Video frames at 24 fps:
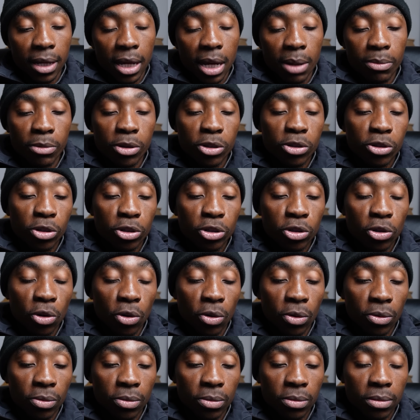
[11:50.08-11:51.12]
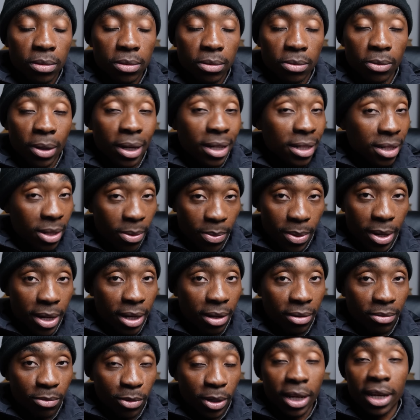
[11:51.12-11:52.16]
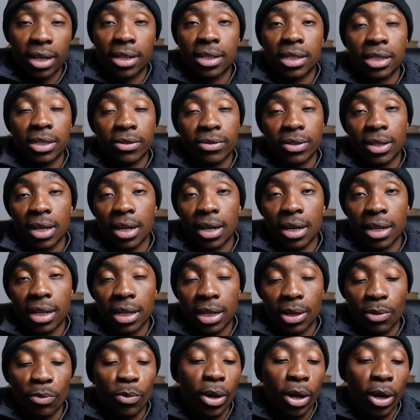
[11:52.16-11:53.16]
I'm not too sure what is happening with Kaizer Chiefs currently.